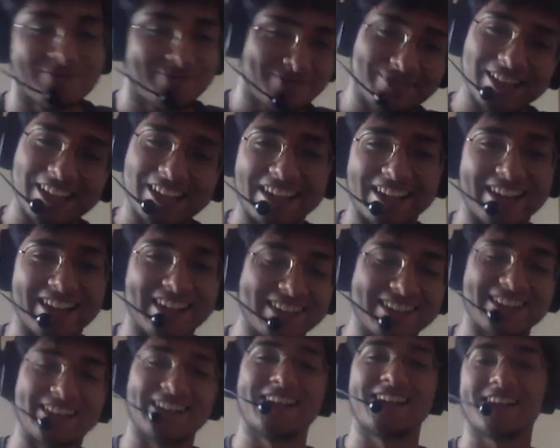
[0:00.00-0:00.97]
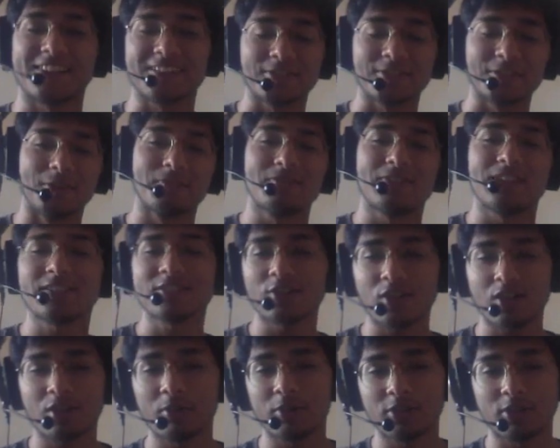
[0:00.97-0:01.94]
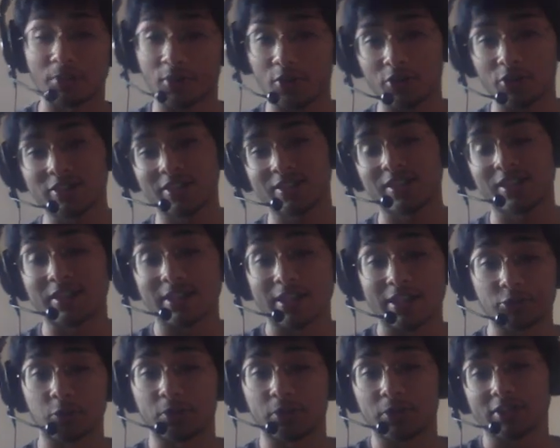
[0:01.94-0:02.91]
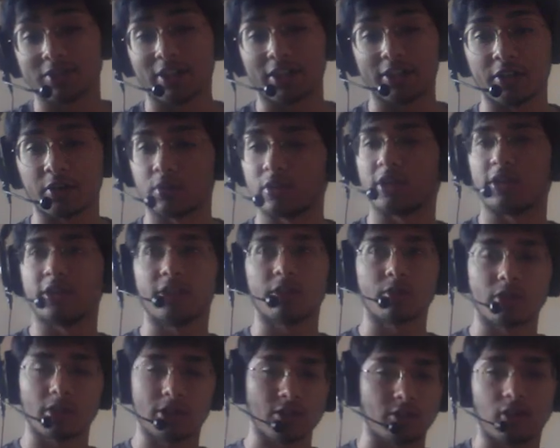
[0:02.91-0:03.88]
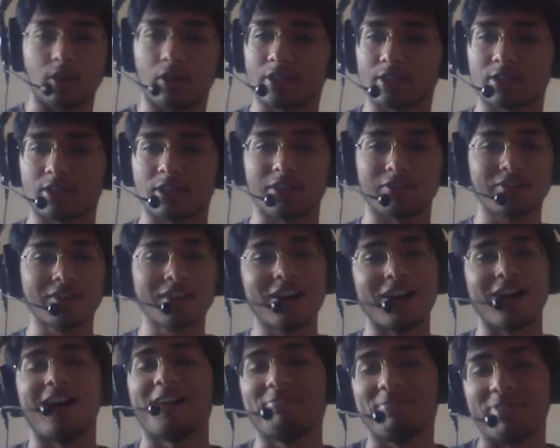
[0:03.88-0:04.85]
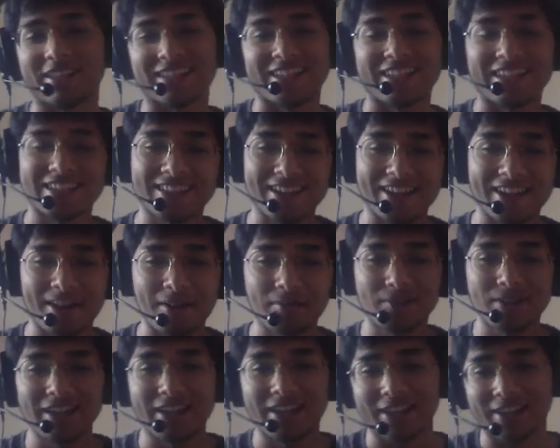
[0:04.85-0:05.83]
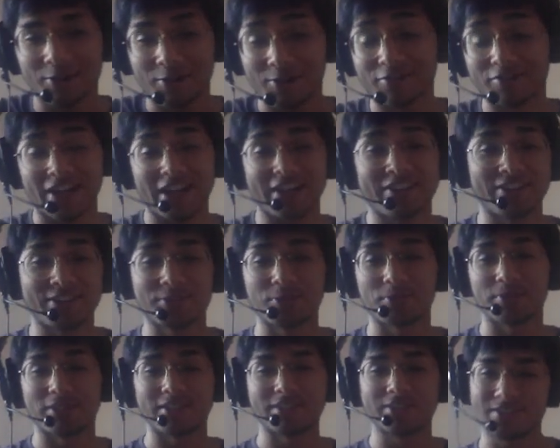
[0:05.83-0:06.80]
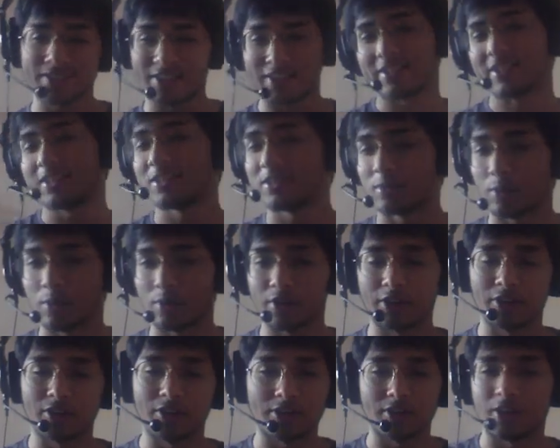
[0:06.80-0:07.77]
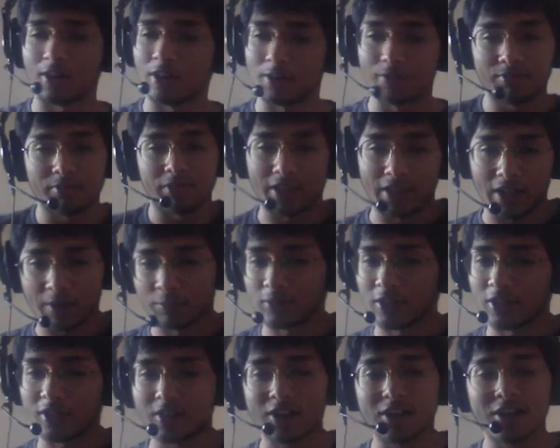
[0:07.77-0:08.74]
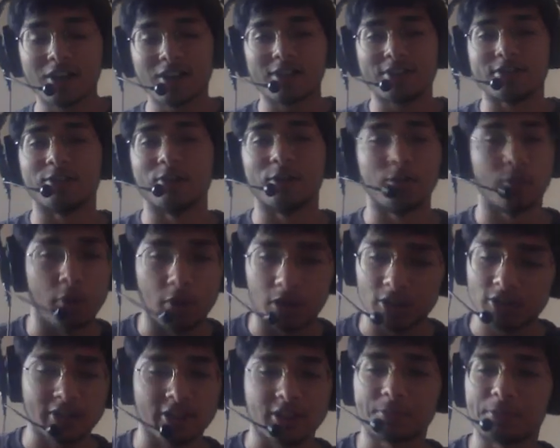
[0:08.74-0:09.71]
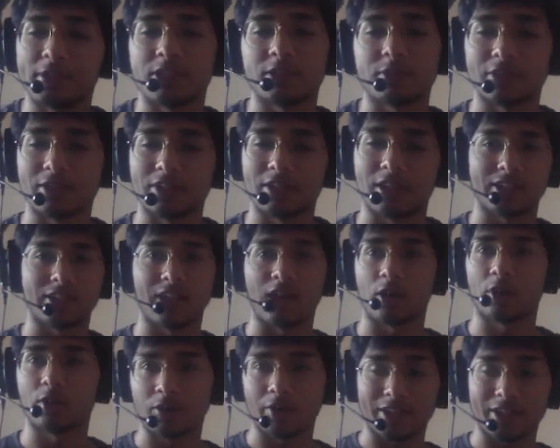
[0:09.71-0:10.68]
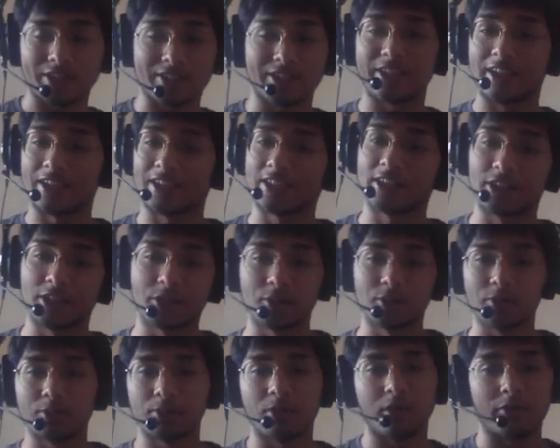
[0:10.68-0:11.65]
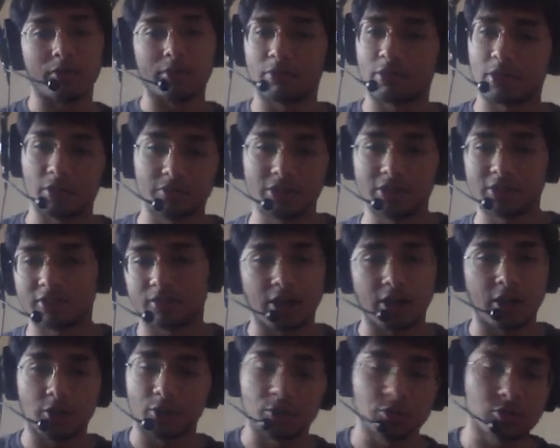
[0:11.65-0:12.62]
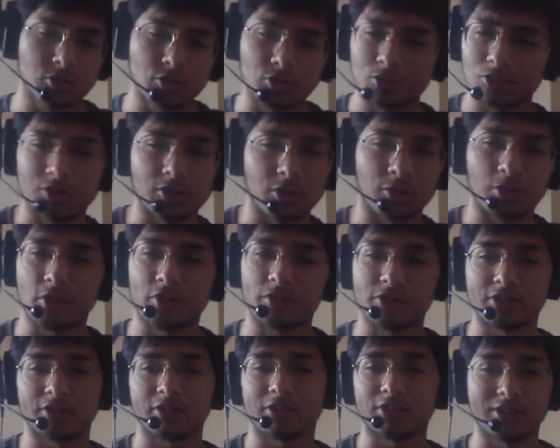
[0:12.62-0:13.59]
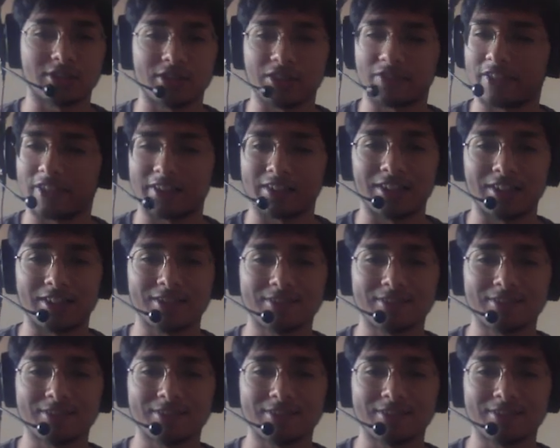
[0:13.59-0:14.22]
Great, great. So let's talk about the projects and the SOPs that you did during your college life. You were telling that you had like around 5 SOPs throughout your up-tuck. So what's your experience with that, and how to actually get into one of these, and how to choose your professors and stuff like that?